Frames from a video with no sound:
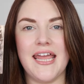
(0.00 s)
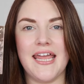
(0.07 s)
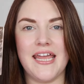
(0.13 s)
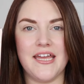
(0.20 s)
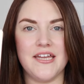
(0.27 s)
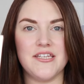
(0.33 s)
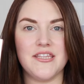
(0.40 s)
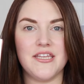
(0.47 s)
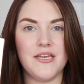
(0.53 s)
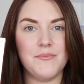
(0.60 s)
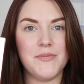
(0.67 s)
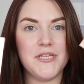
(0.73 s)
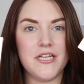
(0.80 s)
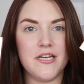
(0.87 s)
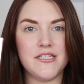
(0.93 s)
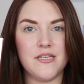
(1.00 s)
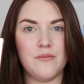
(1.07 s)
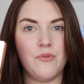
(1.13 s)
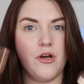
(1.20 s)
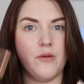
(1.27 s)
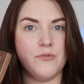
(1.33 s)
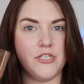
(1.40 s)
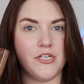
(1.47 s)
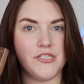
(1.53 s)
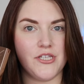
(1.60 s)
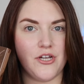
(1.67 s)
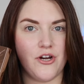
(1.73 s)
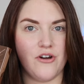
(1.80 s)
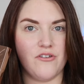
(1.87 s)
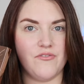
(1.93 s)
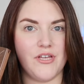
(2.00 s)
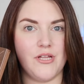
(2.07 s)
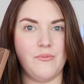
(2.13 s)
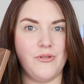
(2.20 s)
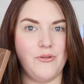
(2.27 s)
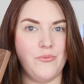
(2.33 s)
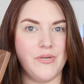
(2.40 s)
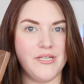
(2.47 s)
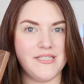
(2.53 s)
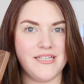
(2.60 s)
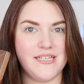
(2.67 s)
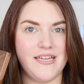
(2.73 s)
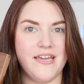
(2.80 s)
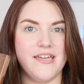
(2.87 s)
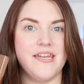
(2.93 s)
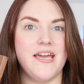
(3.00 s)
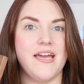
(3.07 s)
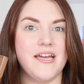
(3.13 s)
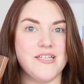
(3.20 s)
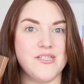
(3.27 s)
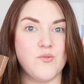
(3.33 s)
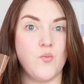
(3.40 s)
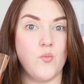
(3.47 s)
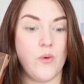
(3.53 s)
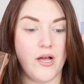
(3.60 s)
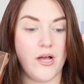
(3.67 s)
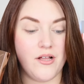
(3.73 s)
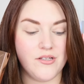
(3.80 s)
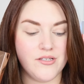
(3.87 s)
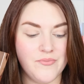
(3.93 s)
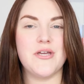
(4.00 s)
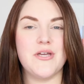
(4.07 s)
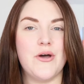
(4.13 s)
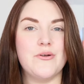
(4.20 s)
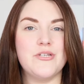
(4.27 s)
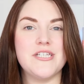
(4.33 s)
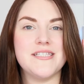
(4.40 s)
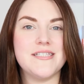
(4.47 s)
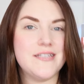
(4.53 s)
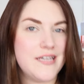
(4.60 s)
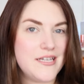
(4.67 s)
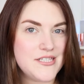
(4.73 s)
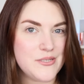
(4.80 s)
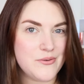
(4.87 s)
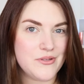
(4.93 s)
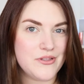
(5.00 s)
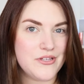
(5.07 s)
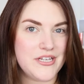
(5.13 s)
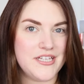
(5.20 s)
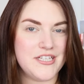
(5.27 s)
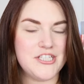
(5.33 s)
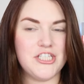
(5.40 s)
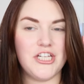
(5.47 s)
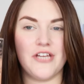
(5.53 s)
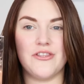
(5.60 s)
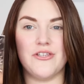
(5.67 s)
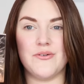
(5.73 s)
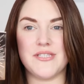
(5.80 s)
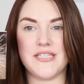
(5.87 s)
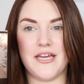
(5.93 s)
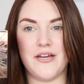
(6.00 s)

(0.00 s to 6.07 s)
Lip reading: And the Hypnotizing Pop Shots are available once again as well. So just in case you were looking to check those